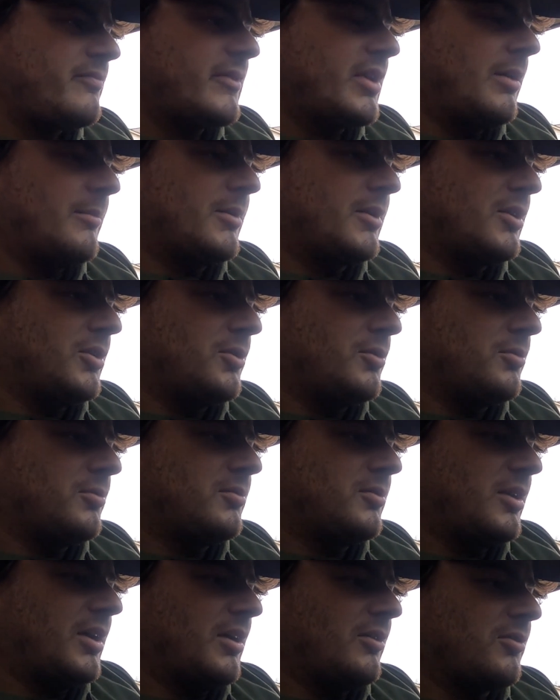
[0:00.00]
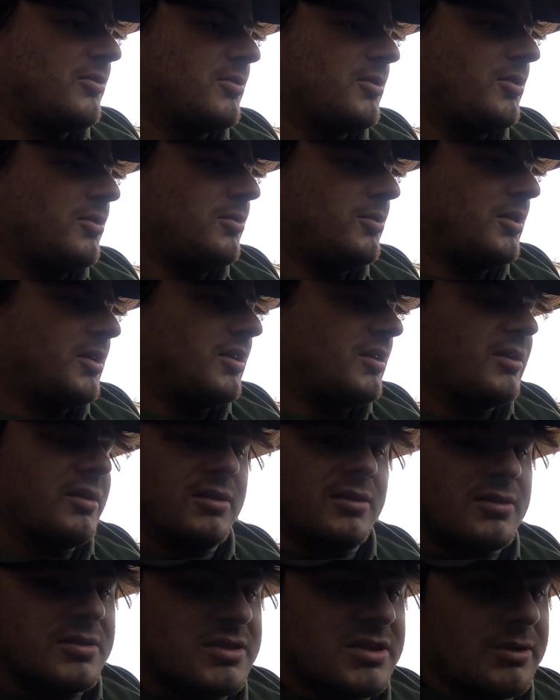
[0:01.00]
I'm gonna go down the road and
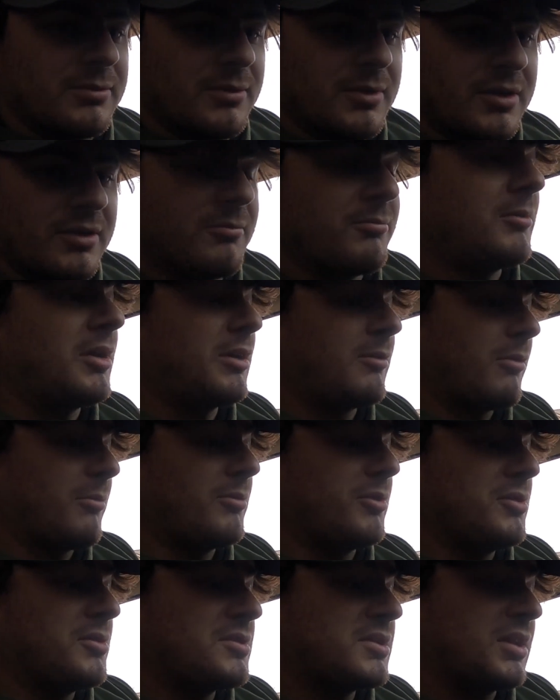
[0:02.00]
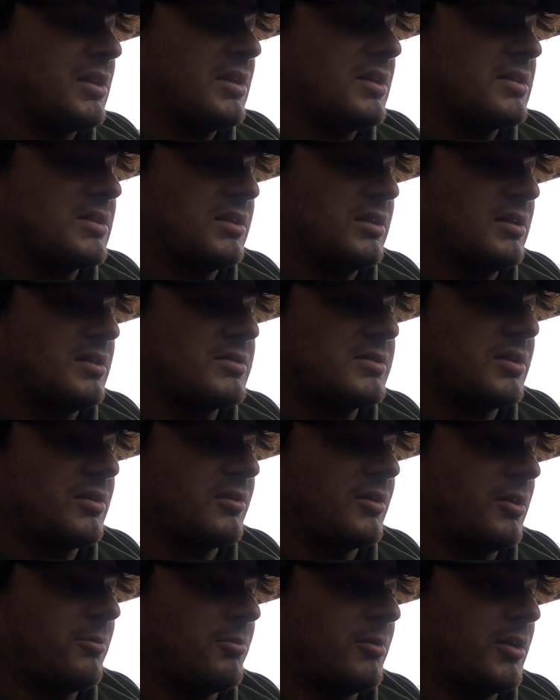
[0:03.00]
see what minimum boost is and then
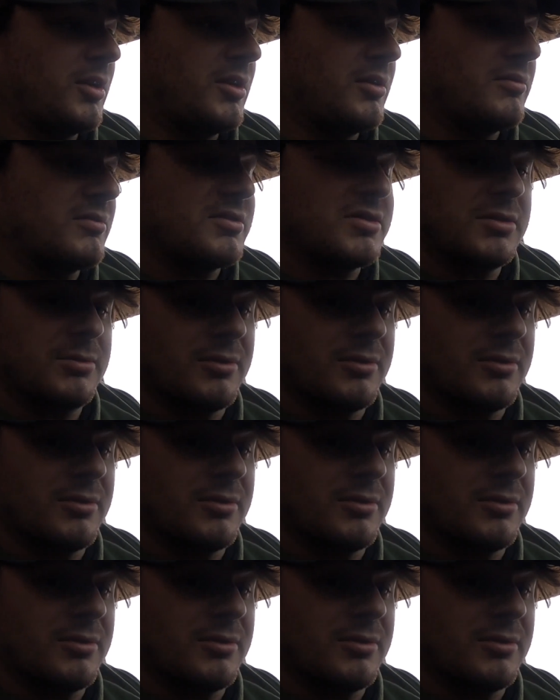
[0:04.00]
start upping it, see